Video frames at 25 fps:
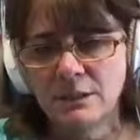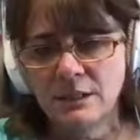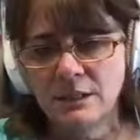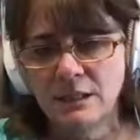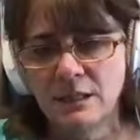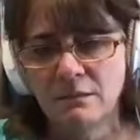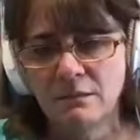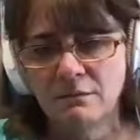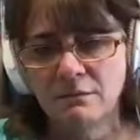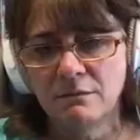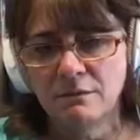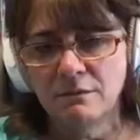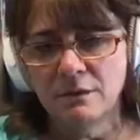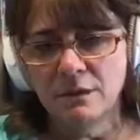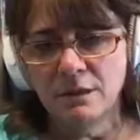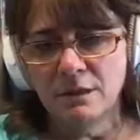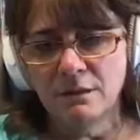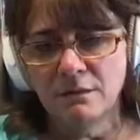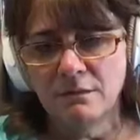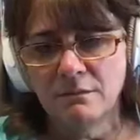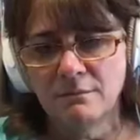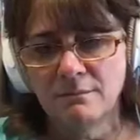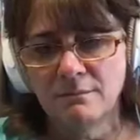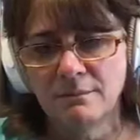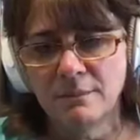think of,
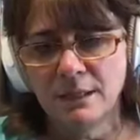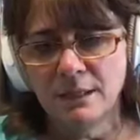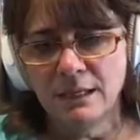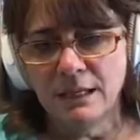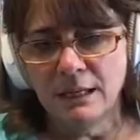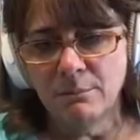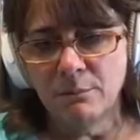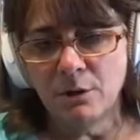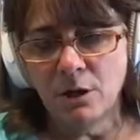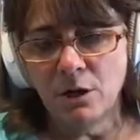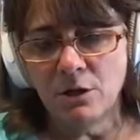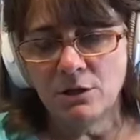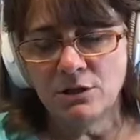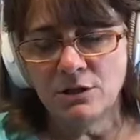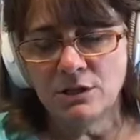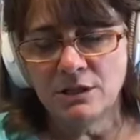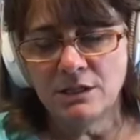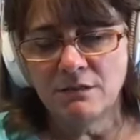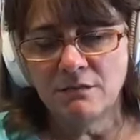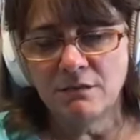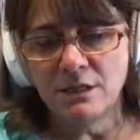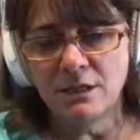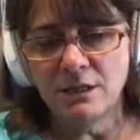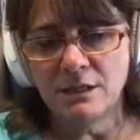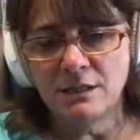um, and I'm conscious
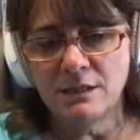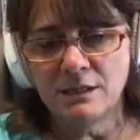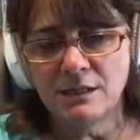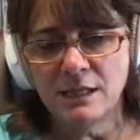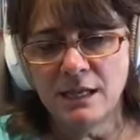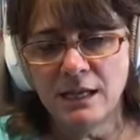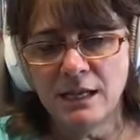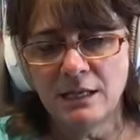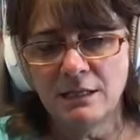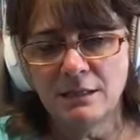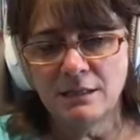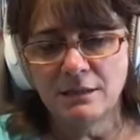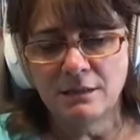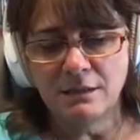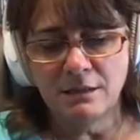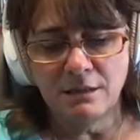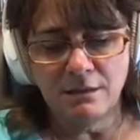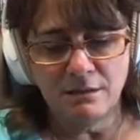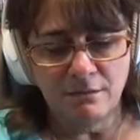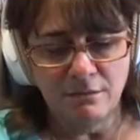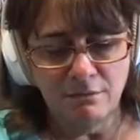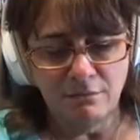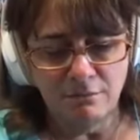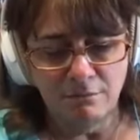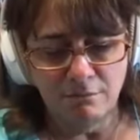of this, saying
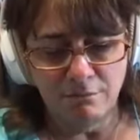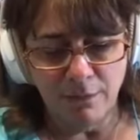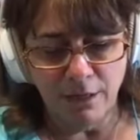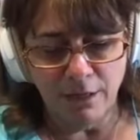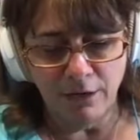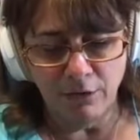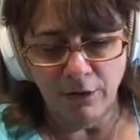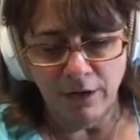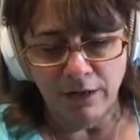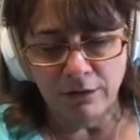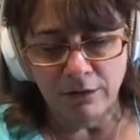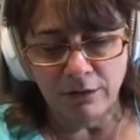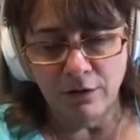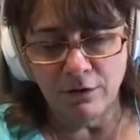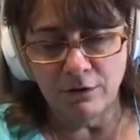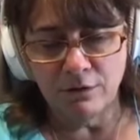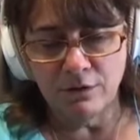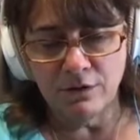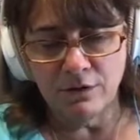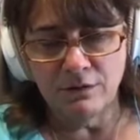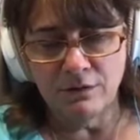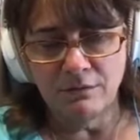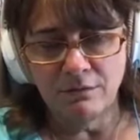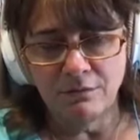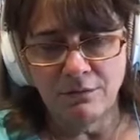to my
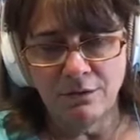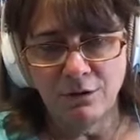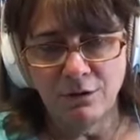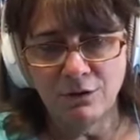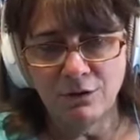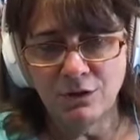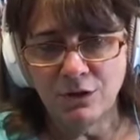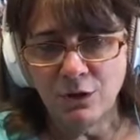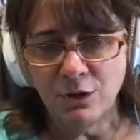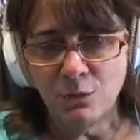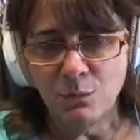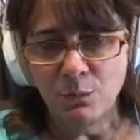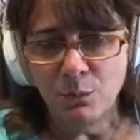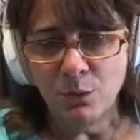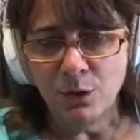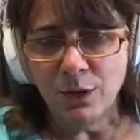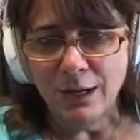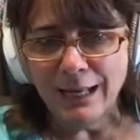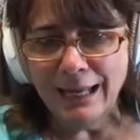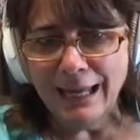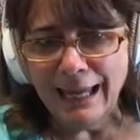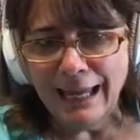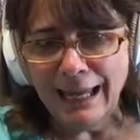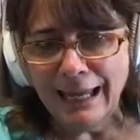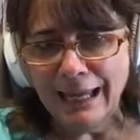granddaughters, You're so
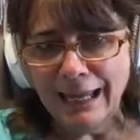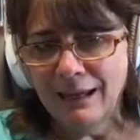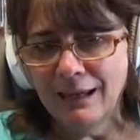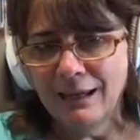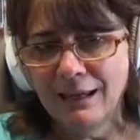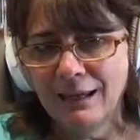pretty